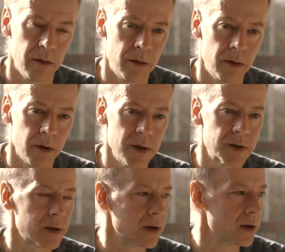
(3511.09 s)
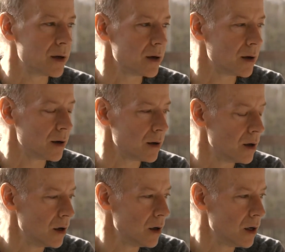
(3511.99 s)
there is a
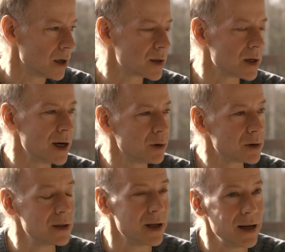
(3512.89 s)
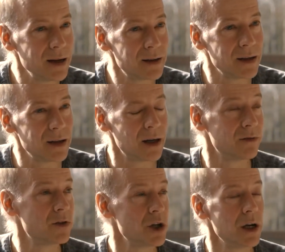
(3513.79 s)
simultaneity
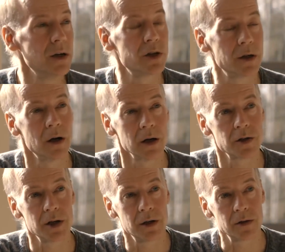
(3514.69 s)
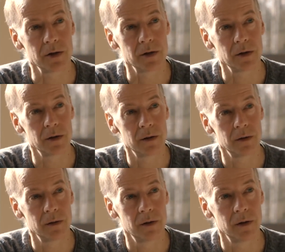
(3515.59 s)
of change and not change,
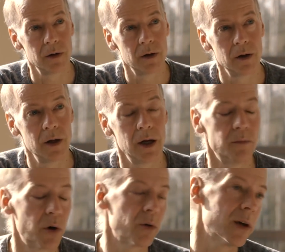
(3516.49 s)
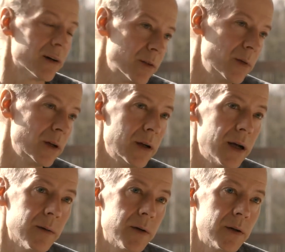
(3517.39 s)
and both have to be
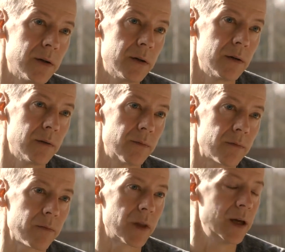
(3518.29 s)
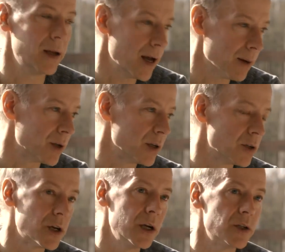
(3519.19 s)
inhabited. Inhabiting
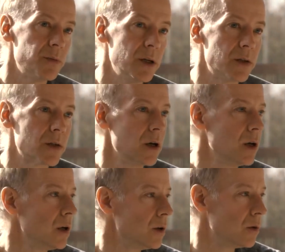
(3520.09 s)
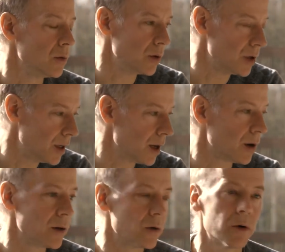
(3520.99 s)
change means you get
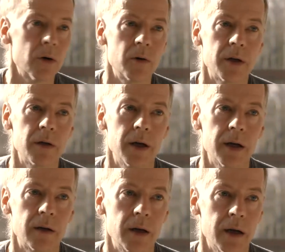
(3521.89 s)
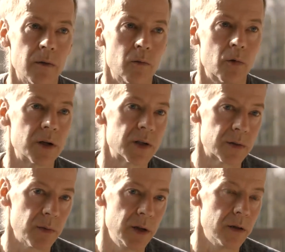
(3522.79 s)
on the road and what
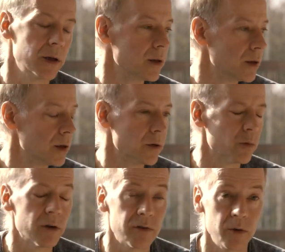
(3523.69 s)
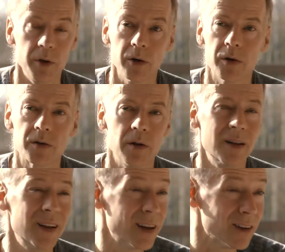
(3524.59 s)
is in the rearview mirror is
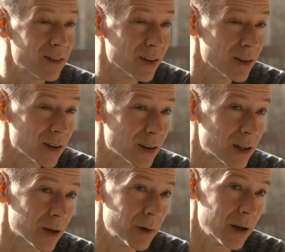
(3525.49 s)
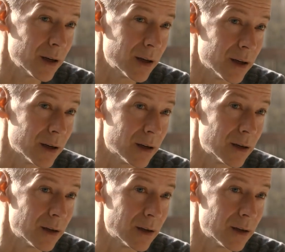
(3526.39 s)
never coming again.